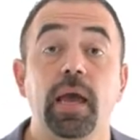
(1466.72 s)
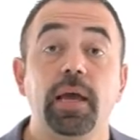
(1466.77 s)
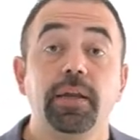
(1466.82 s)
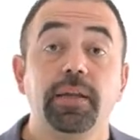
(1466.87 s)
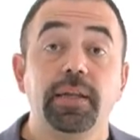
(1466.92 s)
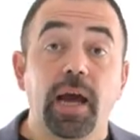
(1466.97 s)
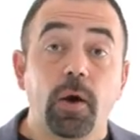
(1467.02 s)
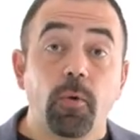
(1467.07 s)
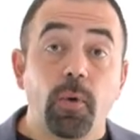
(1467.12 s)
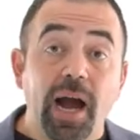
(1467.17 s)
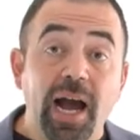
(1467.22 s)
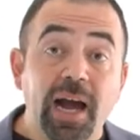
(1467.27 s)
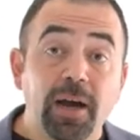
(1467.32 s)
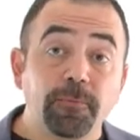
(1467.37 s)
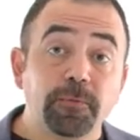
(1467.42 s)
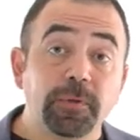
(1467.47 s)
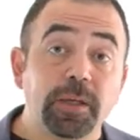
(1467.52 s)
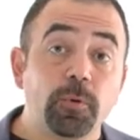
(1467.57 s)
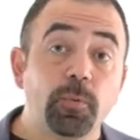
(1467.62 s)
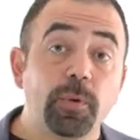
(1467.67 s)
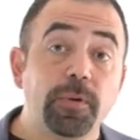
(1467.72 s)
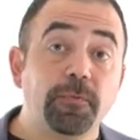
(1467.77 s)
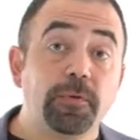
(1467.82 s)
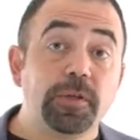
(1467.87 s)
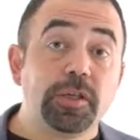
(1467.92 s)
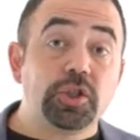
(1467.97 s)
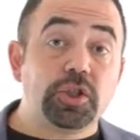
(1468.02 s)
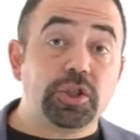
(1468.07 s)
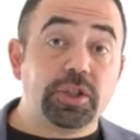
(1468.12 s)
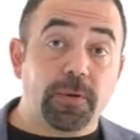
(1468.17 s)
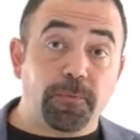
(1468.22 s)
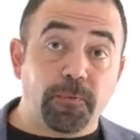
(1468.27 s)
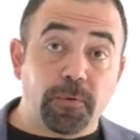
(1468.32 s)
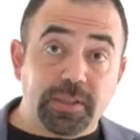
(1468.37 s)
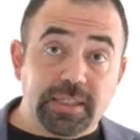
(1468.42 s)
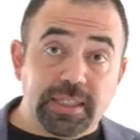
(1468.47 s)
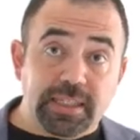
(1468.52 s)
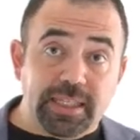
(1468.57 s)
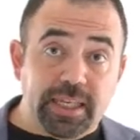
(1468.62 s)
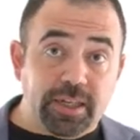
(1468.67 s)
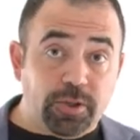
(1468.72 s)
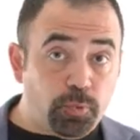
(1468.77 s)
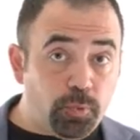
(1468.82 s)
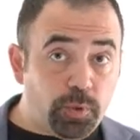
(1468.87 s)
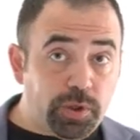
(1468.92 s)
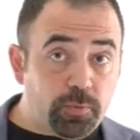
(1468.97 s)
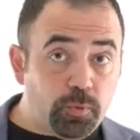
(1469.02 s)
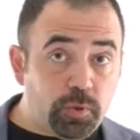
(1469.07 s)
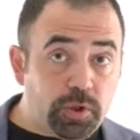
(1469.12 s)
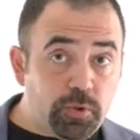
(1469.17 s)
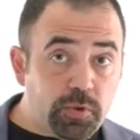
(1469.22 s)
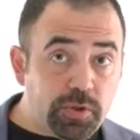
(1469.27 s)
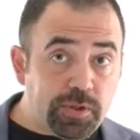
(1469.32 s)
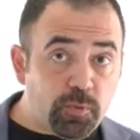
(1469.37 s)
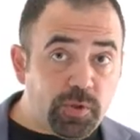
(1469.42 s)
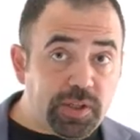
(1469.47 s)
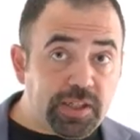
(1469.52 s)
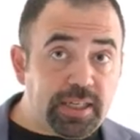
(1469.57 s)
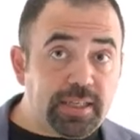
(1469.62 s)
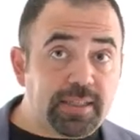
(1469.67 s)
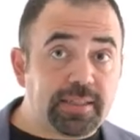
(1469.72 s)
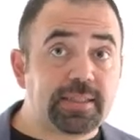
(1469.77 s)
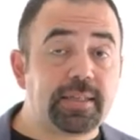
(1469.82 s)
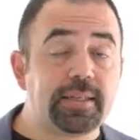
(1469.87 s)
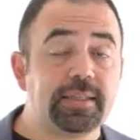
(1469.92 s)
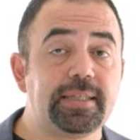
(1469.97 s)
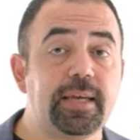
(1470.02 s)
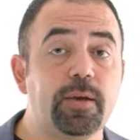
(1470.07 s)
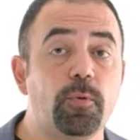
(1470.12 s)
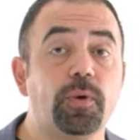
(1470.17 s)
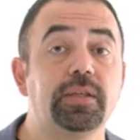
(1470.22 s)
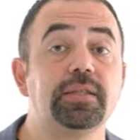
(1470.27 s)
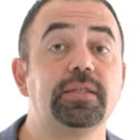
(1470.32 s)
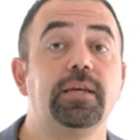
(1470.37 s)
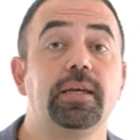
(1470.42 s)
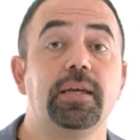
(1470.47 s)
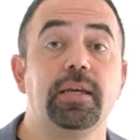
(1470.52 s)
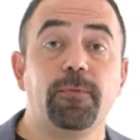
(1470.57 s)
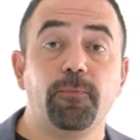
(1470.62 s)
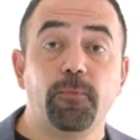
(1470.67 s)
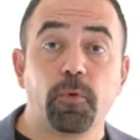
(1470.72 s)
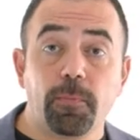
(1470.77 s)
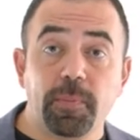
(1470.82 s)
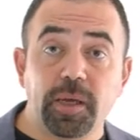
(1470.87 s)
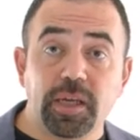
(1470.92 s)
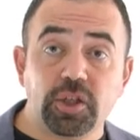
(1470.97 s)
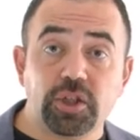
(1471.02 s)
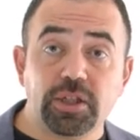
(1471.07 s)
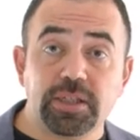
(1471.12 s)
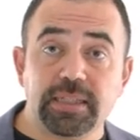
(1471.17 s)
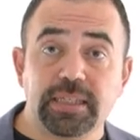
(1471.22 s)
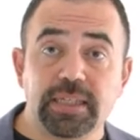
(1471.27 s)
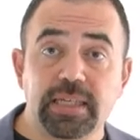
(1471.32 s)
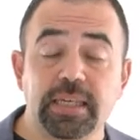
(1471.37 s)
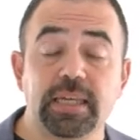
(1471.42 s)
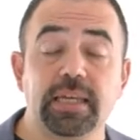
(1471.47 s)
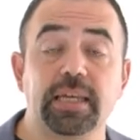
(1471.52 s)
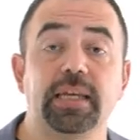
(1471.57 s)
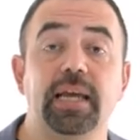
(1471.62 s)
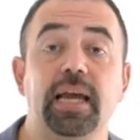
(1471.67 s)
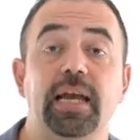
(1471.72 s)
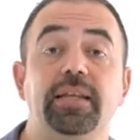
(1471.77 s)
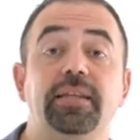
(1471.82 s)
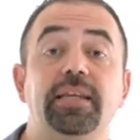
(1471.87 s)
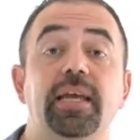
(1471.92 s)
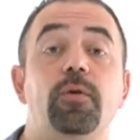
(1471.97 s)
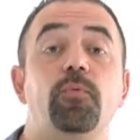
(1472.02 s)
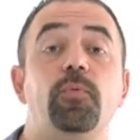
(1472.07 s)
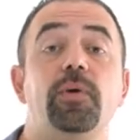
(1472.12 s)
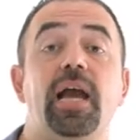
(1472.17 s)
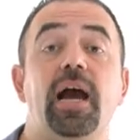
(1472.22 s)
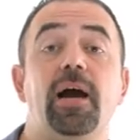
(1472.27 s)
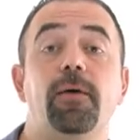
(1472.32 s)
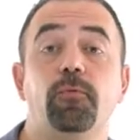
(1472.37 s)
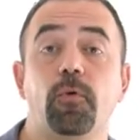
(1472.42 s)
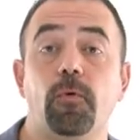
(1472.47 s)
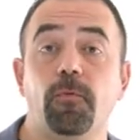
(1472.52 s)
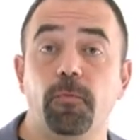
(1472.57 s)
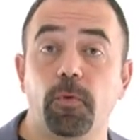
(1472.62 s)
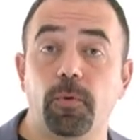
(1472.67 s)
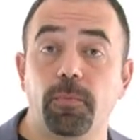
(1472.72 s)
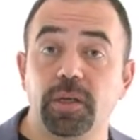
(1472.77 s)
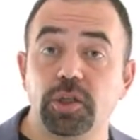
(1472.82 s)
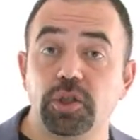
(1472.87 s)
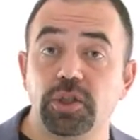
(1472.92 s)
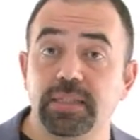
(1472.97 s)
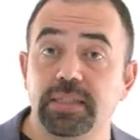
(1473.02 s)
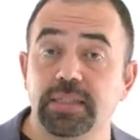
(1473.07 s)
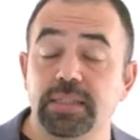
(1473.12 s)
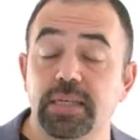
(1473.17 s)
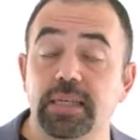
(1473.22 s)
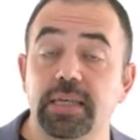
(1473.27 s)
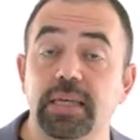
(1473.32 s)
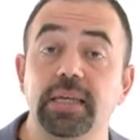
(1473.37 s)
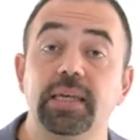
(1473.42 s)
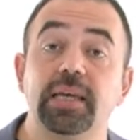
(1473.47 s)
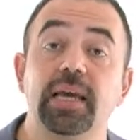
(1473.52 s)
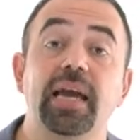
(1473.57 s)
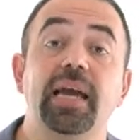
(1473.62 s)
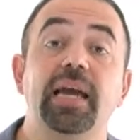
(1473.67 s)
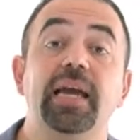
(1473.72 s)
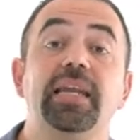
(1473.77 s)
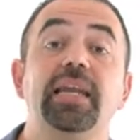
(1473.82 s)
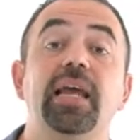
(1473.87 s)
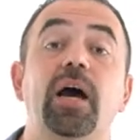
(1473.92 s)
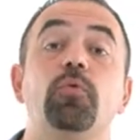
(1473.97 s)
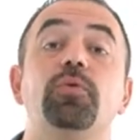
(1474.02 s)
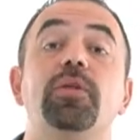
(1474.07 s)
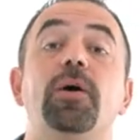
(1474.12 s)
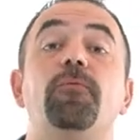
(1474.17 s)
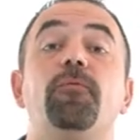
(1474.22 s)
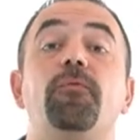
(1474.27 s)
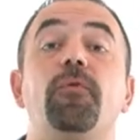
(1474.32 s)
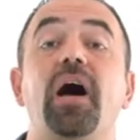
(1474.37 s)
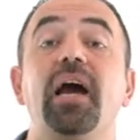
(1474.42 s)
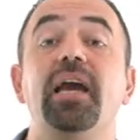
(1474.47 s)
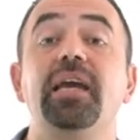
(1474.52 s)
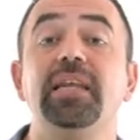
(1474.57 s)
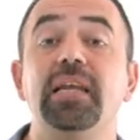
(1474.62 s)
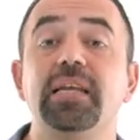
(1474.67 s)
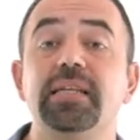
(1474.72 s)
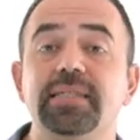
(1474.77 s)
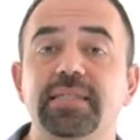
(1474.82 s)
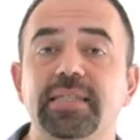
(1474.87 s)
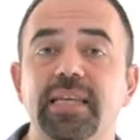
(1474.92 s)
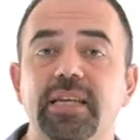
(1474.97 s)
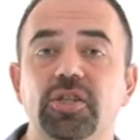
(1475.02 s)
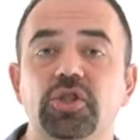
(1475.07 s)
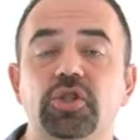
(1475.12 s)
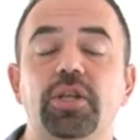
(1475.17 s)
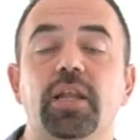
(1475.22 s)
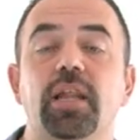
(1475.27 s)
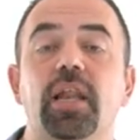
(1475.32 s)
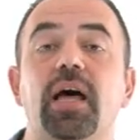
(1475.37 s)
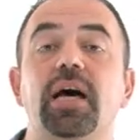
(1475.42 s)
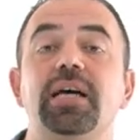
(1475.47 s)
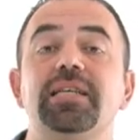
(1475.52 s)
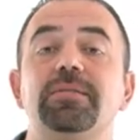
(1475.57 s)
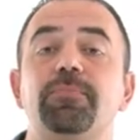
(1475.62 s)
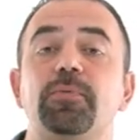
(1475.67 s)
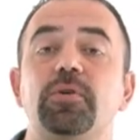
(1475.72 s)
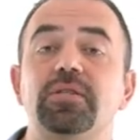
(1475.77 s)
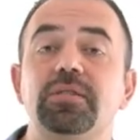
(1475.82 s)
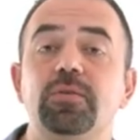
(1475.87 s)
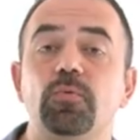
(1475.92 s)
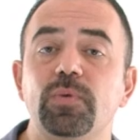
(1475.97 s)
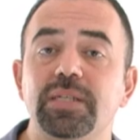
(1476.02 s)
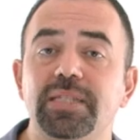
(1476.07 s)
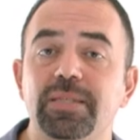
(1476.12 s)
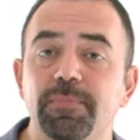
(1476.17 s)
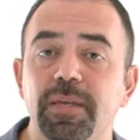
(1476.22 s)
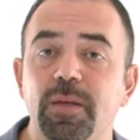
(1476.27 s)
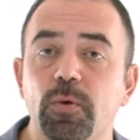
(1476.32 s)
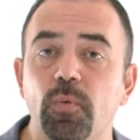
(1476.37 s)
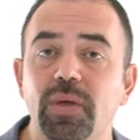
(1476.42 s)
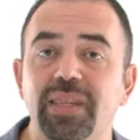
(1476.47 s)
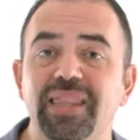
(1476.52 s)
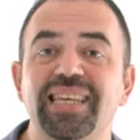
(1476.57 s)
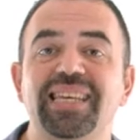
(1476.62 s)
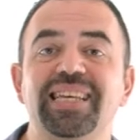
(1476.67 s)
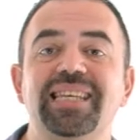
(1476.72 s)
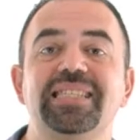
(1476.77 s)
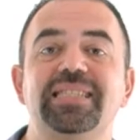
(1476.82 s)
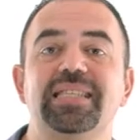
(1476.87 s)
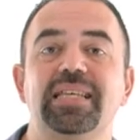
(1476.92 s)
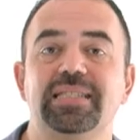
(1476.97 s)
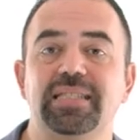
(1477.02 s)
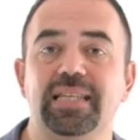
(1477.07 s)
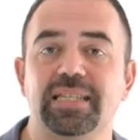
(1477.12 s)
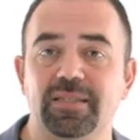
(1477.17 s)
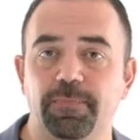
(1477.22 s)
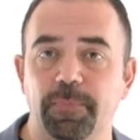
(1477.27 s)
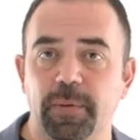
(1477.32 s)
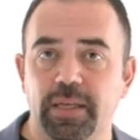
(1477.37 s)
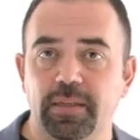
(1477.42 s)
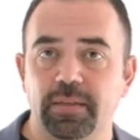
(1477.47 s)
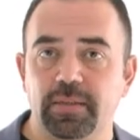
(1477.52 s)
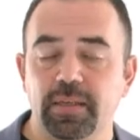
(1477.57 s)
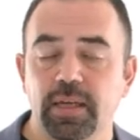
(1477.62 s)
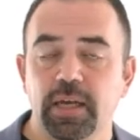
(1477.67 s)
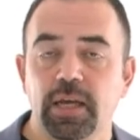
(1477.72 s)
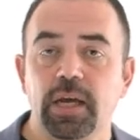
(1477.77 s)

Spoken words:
Now, after we finish the first stage, which we say what? Information seeking. And then we have confirmation seeking. Now the final stage, the last person we speak with is the suspect.